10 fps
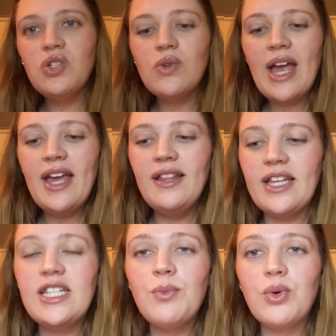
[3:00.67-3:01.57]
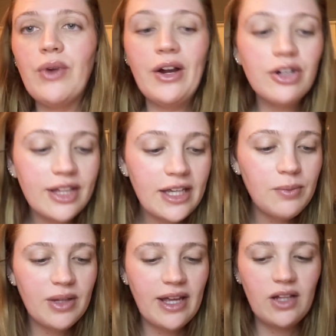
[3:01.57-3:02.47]
okay like temporarily,
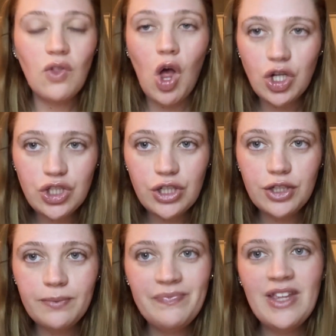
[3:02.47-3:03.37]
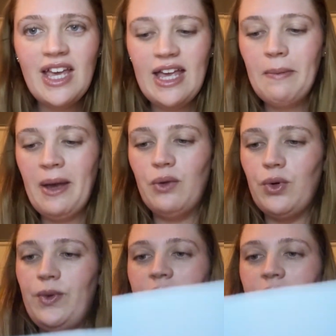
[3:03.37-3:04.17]
but like long term, it might ruin